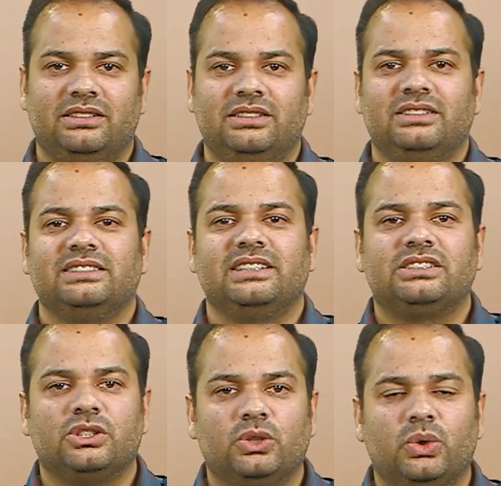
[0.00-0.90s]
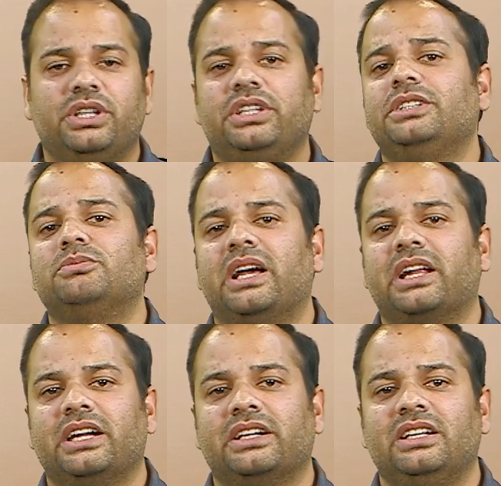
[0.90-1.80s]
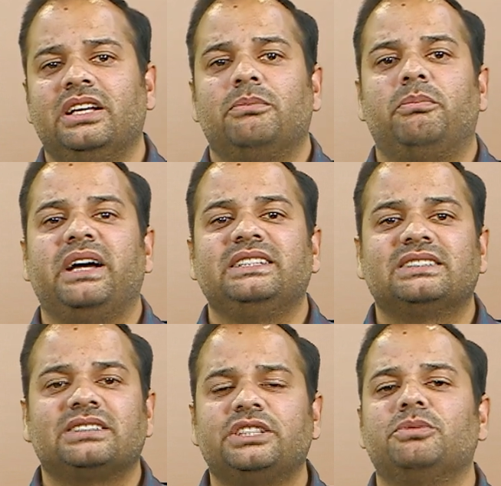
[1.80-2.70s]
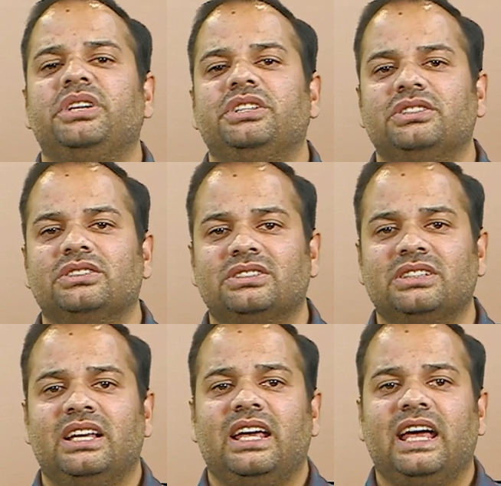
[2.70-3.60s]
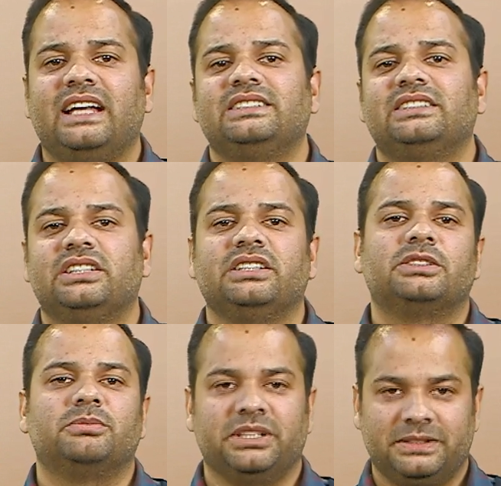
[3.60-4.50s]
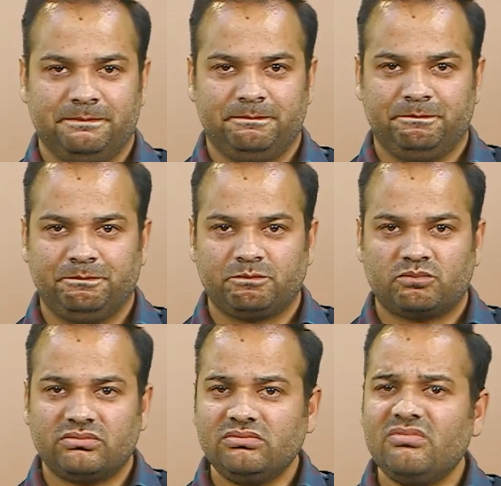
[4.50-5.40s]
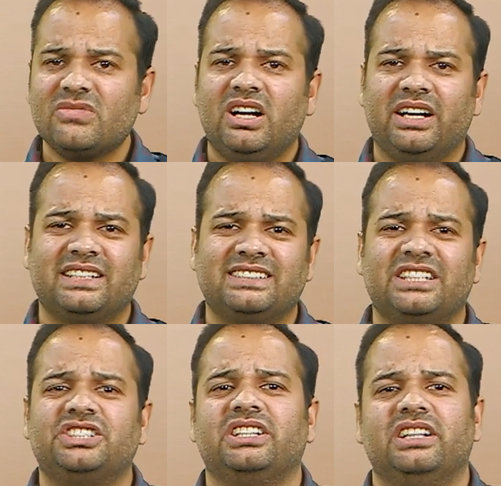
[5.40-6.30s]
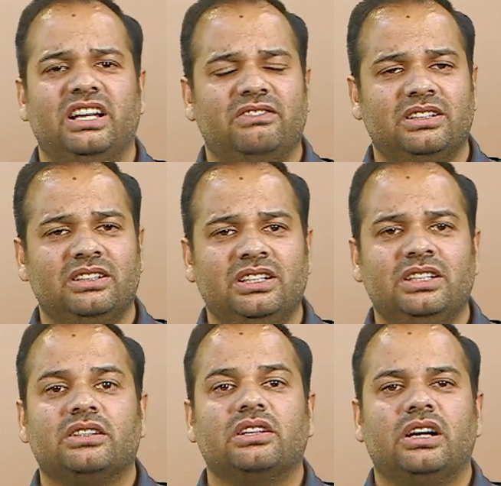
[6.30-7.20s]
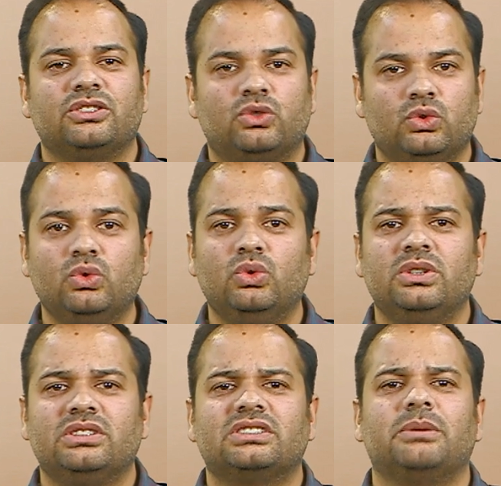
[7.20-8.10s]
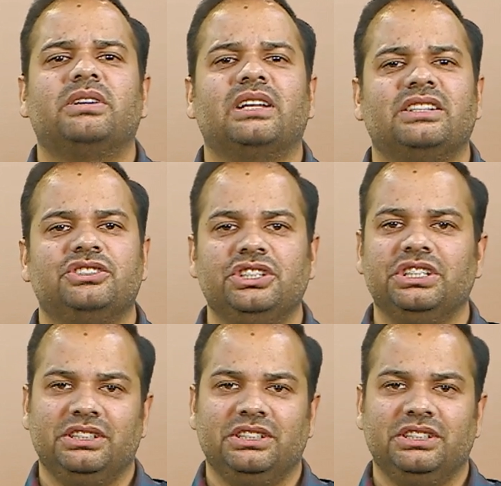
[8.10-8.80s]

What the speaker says: the securities market by such measures as it thinks fit. Under Section 11, Clause 2, Subclause G,